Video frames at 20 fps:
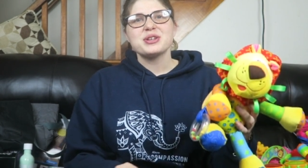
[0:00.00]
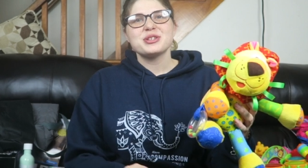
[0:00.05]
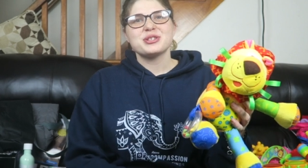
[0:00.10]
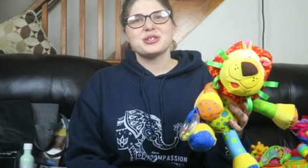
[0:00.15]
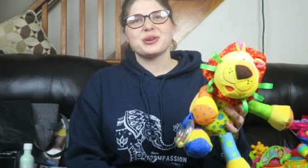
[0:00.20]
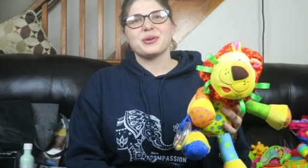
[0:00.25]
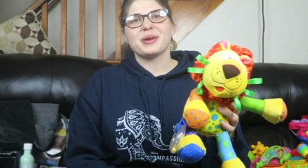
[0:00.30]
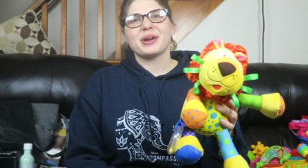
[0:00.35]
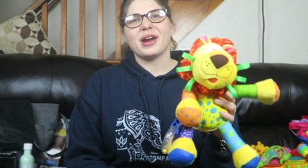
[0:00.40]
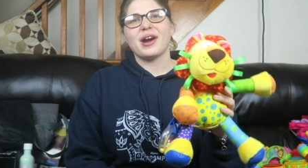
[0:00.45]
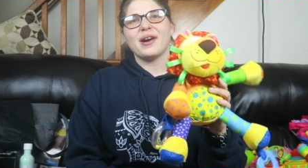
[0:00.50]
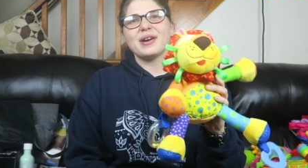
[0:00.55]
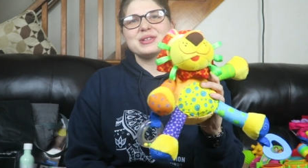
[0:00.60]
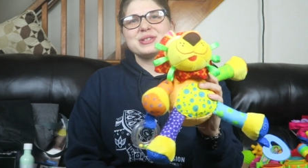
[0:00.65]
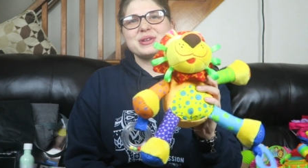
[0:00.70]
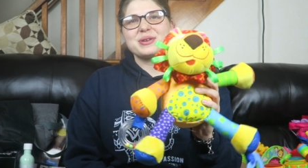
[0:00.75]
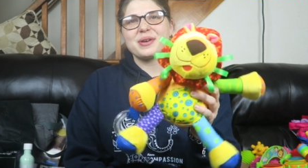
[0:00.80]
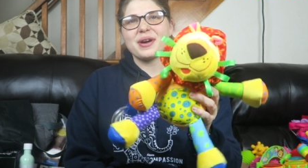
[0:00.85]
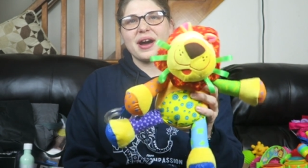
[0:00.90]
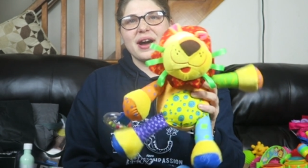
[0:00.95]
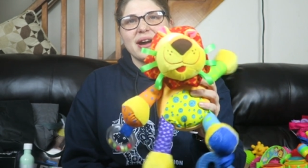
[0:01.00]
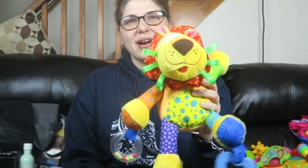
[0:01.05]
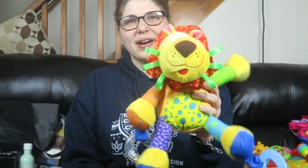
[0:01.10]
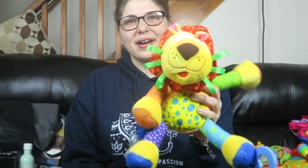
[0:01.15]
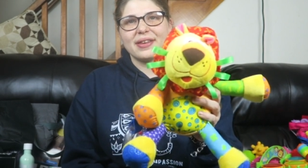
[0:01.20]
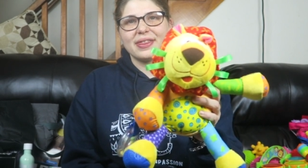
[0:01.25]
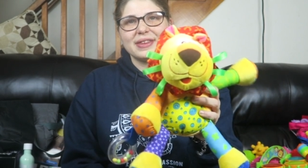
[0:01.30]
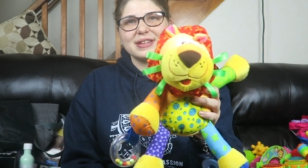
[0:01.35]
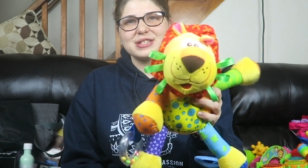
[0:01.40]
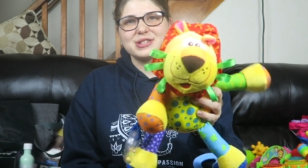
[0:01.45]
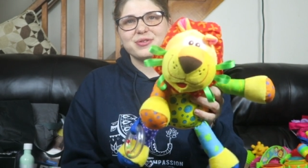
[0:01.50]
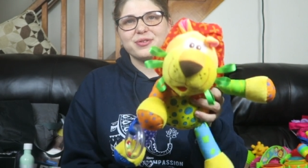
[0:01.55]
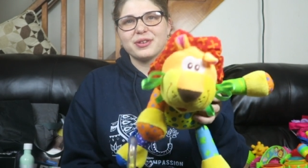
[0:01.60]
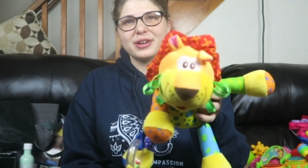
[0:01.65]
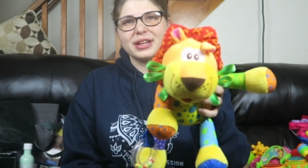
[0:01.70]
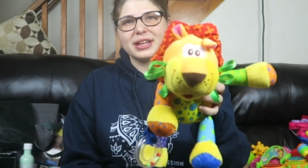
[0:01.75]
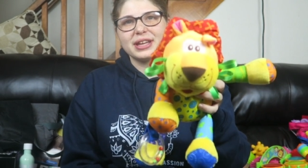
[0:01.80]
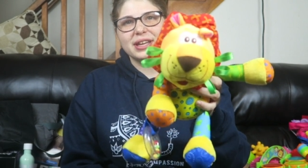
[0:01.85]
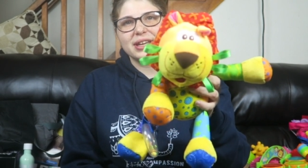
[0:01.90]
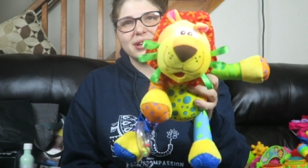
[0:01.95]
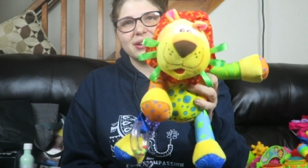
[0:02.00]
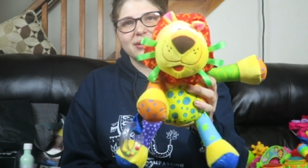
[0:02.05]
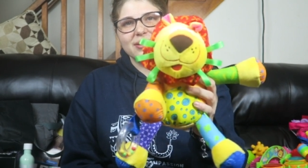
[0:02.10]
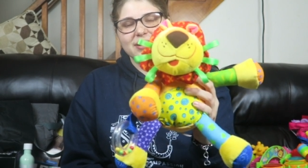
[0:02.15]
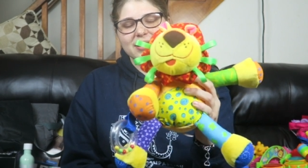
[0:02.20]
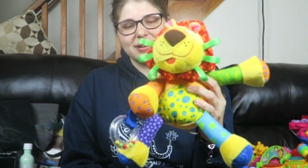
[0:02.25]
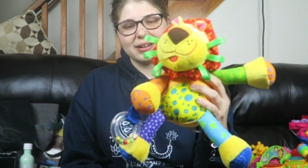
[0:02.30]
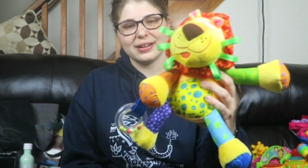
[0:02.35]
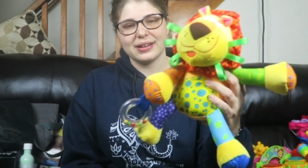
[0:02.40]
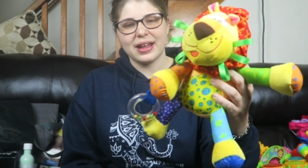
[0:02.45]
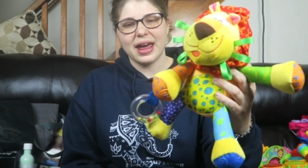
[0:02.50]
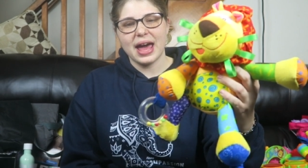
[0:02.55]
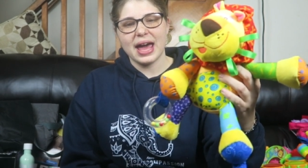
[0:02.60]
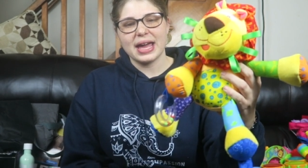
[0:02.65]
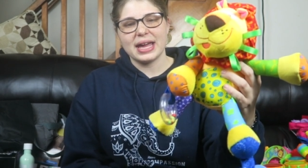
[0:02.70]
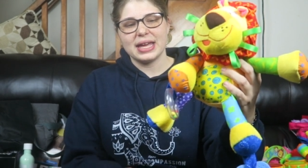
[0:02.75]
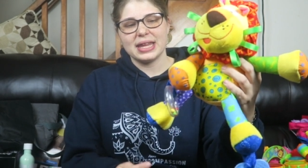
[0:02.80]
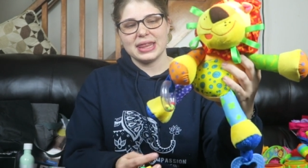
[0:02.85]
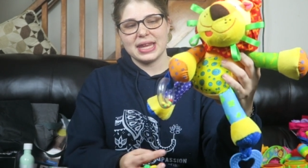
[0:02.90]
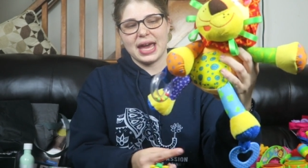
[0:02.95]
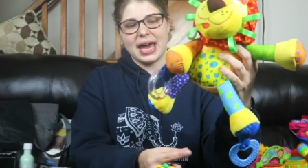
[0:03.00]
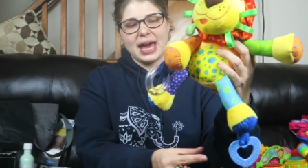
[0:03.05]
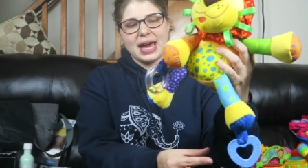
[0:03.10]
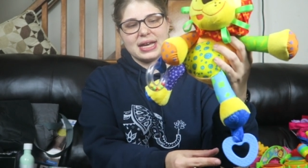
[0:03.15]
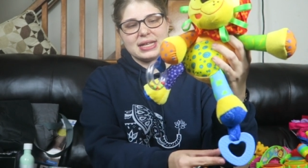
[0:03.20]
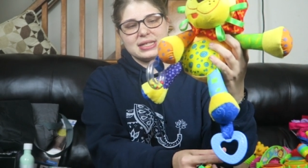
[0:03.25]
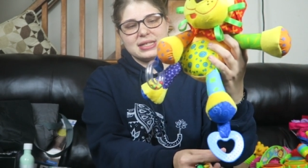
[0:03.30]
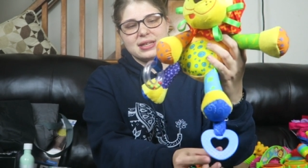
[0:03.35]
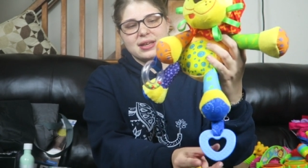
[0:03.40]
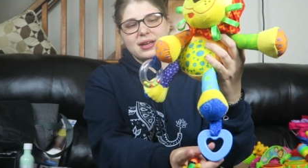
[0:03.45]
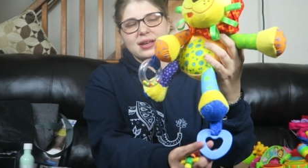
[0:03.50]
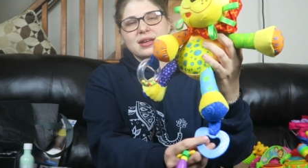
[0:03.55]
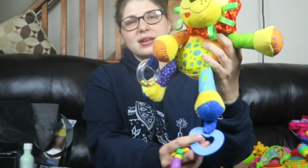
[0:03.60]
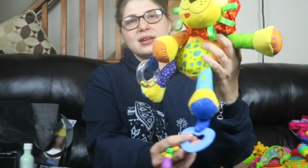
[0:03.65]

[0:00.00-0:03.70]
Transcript: So he also got her this really cute little lion that has